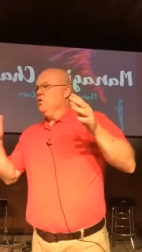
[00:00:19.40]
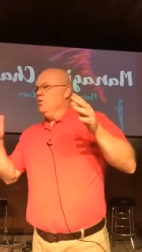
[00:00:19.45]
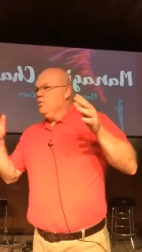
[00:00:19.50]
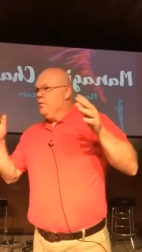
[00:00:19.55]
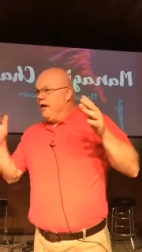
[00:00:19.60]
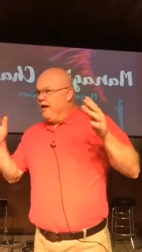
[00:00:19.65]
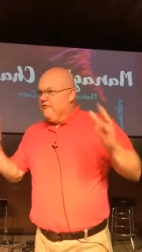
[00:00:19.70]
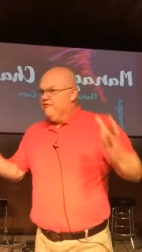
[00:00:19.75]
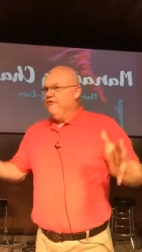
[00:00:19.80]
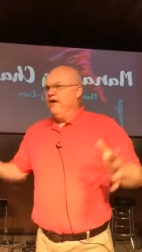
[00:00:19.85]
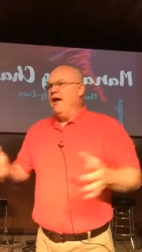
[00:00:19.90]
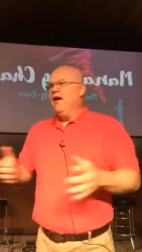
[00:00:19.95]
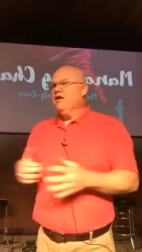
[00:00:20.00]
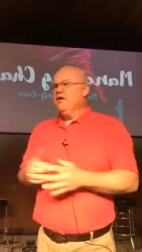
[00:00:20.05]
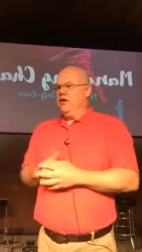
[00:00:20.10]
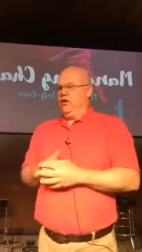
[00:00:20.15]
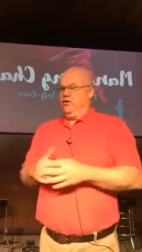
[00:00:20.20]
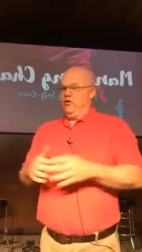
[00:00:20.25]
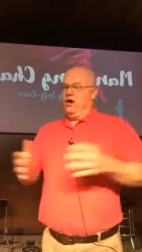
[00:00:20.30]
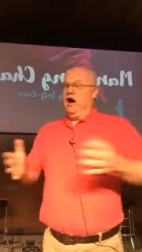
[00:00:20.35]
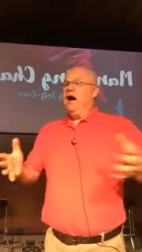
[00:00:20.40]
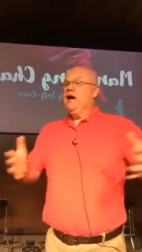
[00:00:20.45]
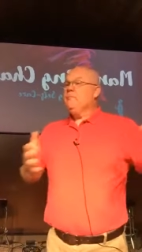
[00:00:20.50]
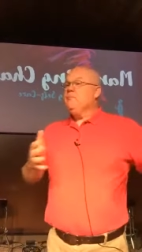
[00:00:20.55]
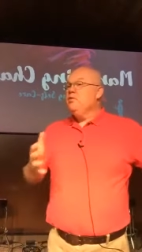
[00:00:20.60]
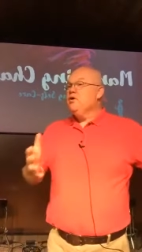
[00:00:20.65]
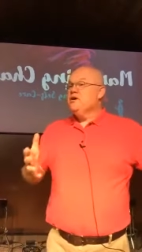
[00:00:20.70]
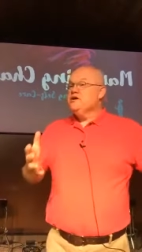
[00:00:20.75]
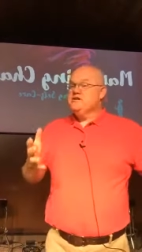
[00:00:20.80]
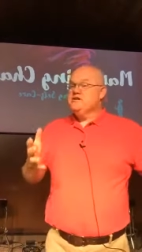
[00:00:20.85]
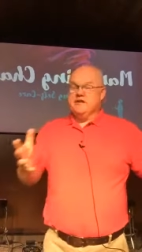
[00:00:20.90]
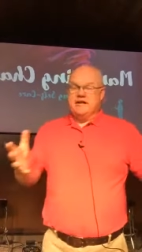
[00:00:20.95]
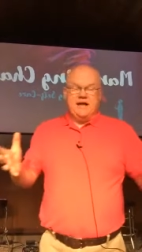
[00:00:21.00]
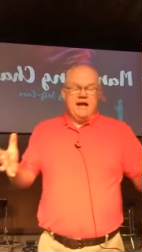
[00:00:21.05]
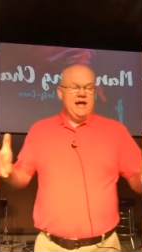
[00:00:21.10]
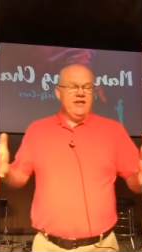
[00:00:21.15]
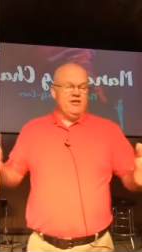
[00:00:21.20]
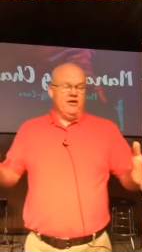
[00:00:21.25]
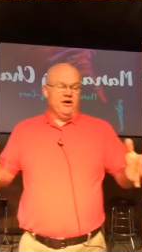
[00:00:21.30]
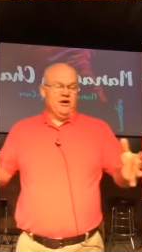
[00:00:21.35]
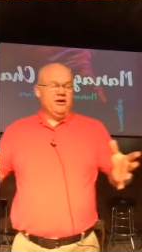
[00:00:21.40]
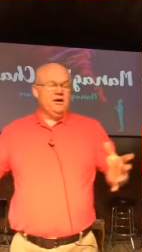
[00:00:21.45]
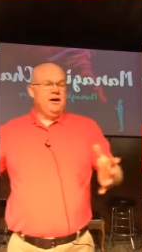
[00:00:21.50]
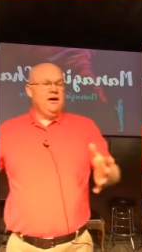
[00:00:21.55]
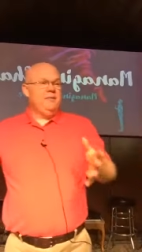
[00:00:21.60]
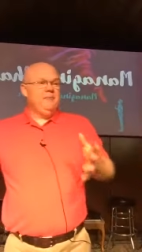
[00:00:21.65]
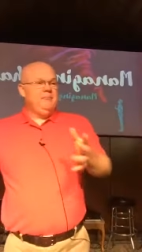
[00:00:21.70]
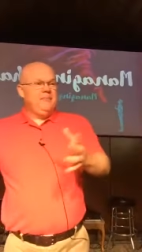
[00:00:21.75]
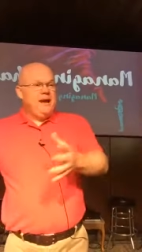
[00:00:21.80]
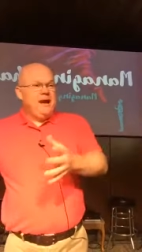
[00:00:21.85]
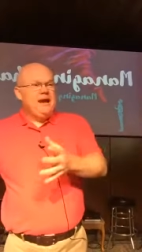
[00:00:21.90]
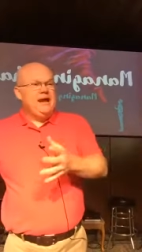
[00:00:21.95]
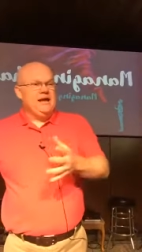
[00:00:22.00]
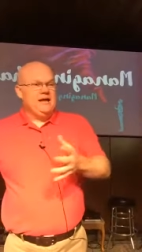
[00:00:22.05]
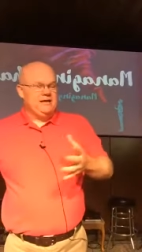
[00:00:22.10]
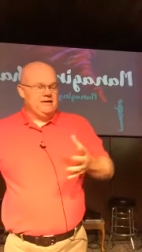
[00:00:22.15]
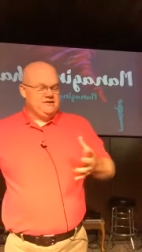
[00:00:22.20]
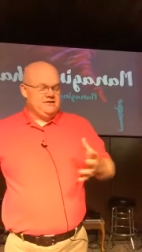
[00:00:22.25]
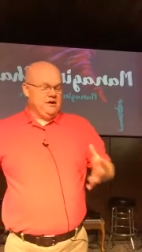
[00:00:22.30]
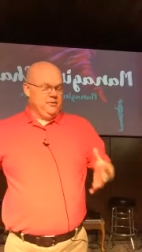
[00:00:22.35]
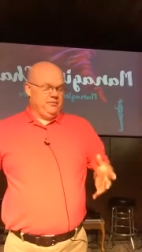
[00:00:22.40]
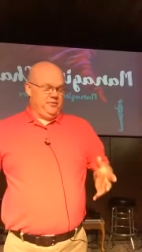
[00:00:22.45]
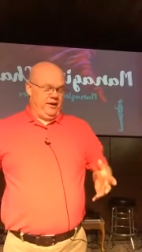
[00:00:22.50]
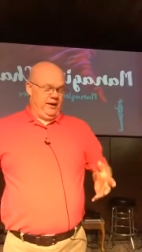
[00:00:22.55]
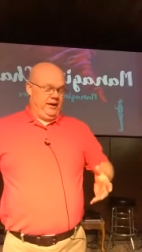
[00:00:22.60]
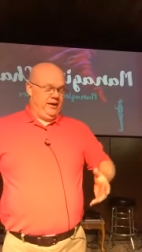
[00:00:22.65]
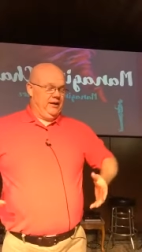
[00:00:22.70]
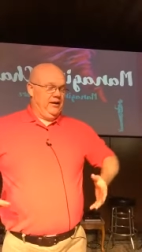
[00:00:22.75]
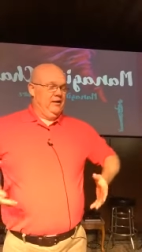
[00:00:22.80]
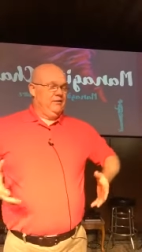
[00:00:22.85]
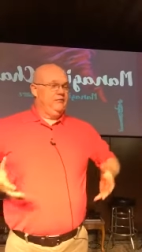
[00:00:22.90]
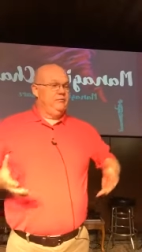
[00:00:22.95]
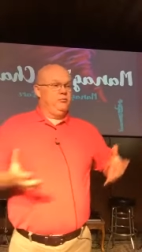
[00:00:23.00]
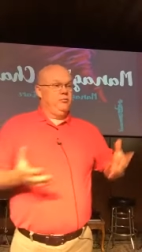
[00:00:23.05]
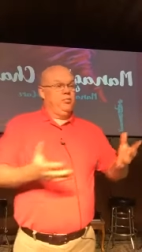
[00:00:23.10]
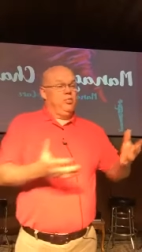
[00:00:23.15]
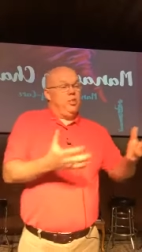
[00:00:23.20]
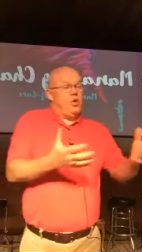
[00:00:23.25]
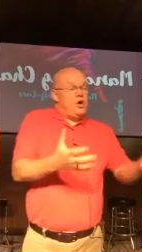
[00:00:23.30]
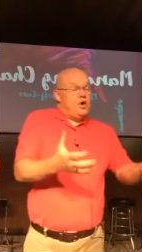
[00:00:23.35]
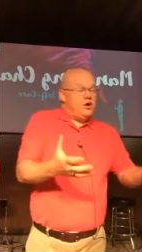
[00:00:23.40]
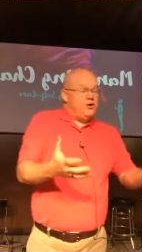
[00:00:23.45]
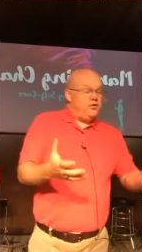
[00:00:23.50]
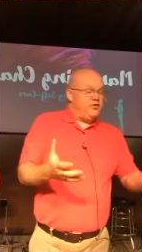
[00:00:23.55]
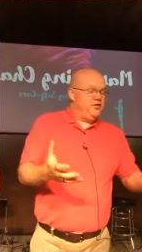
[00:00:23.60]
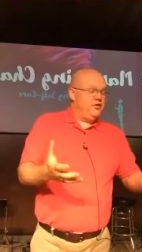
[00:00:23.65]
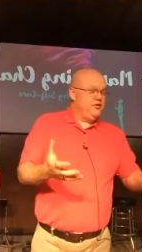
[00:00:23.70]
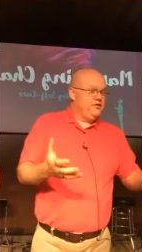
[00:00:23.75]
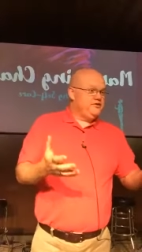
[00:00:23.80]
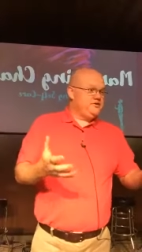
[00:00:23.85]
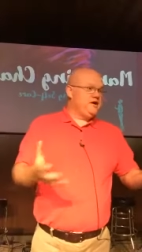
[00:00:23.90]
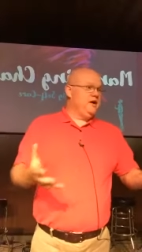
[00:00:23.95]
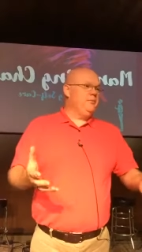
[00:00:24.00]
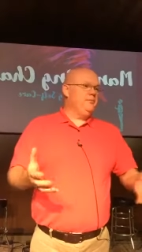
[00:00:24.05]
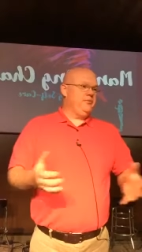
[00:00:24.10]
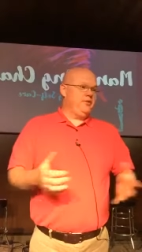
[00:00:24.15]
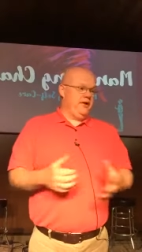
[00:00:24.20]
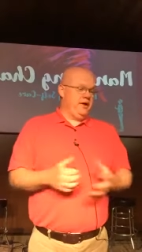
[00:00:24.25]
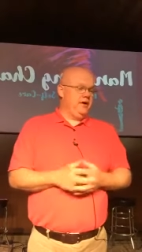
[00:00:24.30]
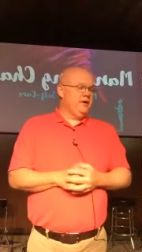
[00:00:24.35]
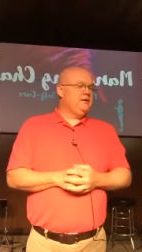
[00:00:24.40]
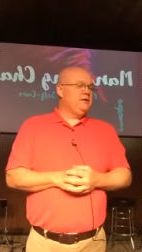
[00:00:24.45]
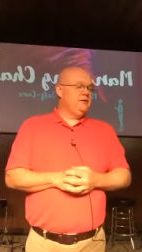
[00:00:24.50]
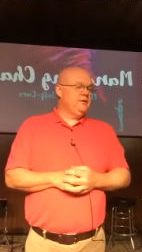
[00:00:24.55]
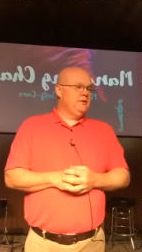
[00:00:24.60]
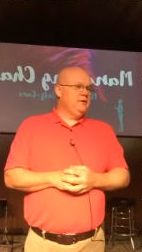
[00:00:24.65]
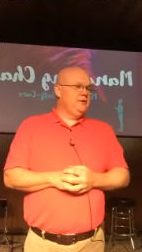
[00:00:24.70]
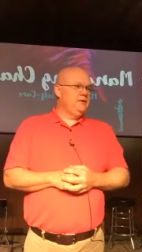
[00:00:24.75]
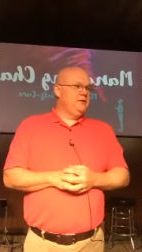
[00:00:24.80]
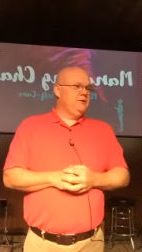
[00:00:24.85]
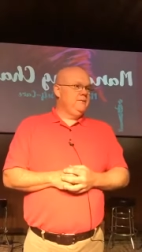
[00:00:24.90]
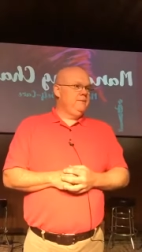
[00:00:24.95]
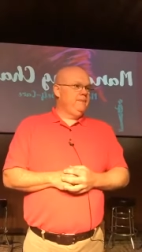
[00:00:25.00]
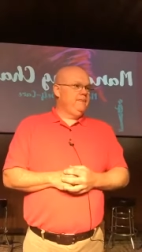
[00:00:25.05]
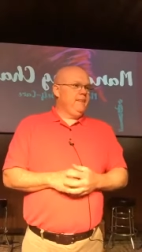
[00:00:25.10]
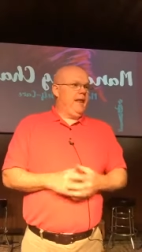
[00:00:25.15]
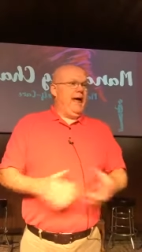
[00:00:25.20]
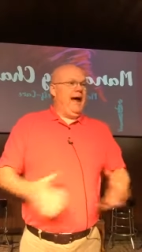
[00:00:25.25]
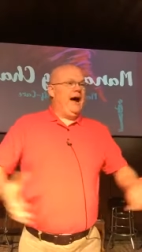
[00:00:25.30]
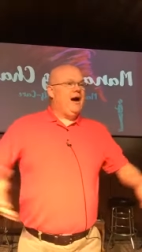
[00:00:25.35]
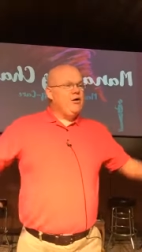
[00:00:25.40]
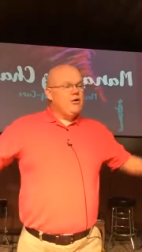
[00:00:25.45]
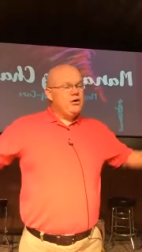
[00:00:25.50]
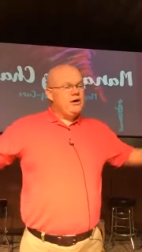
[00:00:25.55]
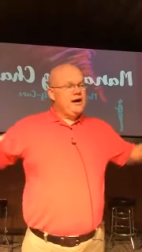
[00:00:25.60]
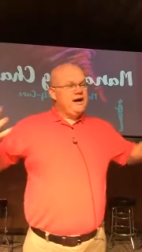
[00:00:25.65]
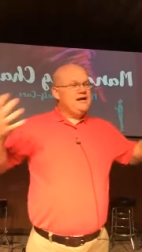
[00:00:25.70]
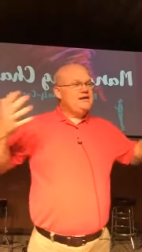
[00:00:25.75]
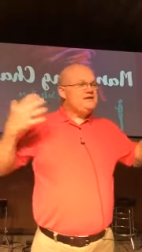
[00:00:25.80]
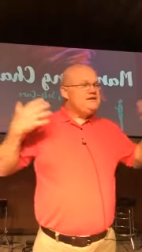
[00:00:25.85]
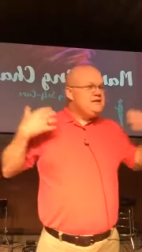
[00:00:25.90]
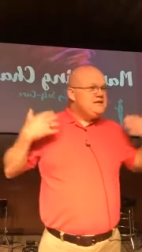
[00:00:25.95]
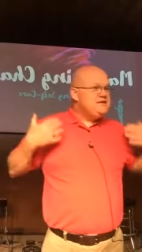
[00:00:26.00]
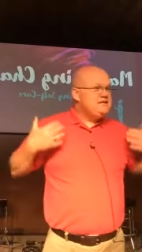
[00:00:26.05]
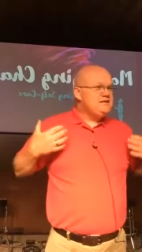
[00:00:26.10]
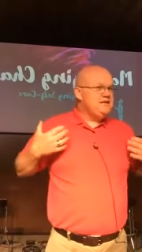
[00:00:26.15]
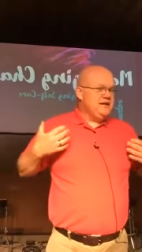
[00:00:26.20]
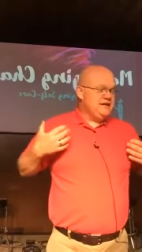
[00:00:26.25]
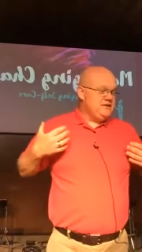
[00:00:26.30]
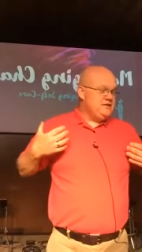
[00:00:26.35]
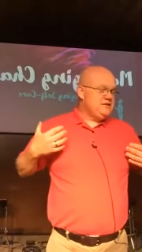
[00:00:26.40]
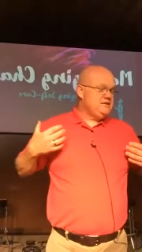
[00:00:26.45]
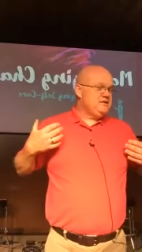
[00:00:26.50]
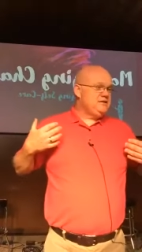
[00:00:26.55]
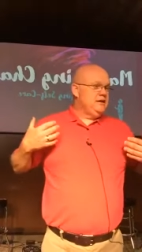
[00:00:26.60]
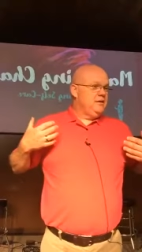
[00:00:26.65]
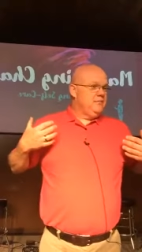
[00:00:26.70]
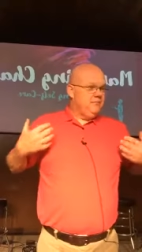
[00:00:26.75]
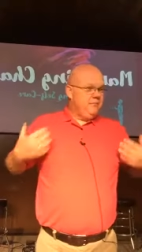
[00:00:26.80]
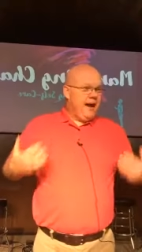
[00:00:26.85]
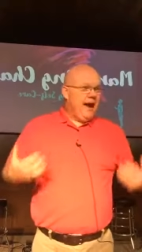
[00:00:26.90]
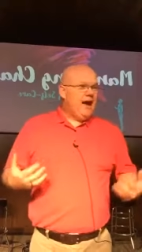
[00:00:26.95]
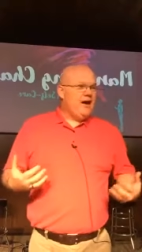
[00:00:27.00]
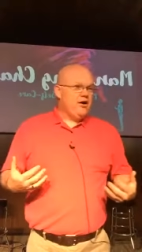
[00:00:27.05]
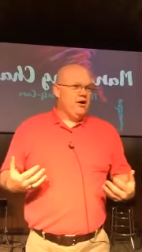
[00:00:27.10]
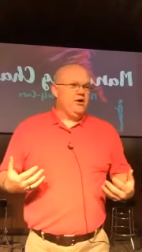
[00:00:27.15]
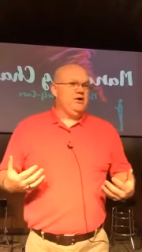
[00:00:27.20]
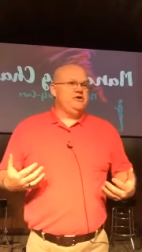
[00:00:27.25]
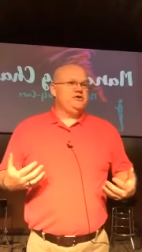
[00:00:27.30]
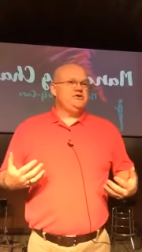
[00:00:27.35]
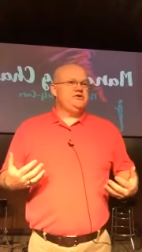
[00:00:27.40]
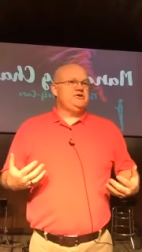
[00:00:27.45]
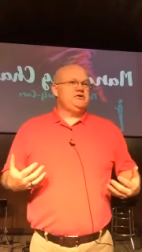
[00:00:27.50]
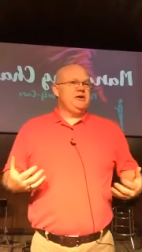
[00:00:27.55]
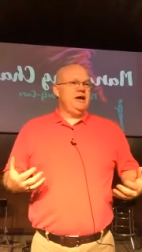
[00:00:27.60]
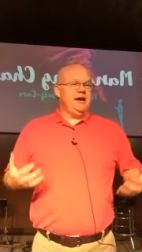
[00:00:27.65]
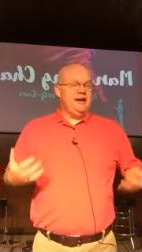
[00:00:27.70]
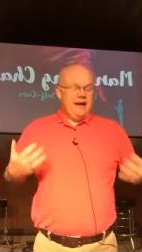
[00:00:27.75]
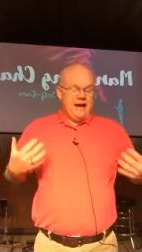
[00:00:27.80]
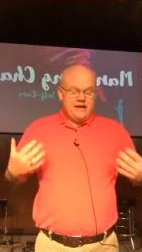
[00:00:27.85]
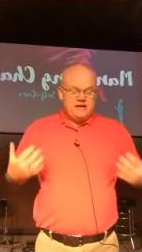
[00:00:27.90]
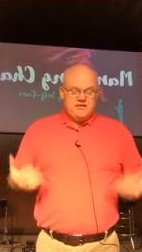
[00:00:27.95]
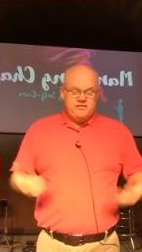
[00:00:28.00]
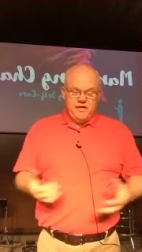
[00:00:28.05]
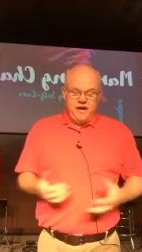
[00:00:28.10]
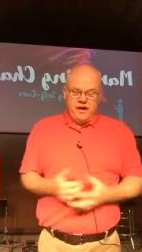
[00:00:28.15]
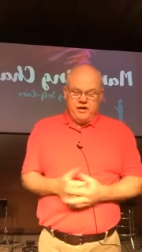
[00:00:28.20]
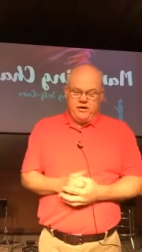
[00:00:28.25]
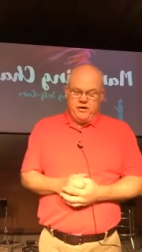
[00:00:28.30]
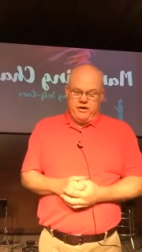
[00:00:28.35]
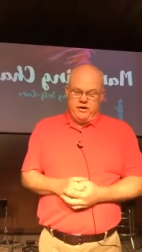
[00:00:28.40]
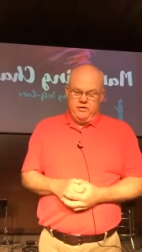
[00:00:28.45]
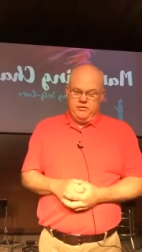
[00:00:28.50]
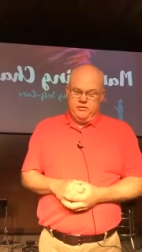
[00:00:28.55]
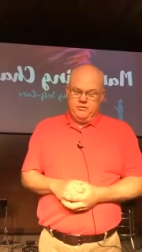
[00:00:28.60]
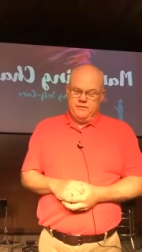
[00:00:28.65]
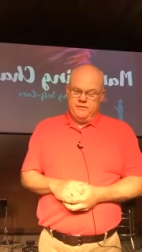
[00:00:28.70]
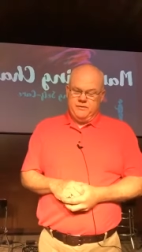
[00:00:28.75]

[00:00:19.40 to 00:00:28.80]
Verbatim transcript: We have value. God put us together meaning something, worth something. Our existence matters and has value.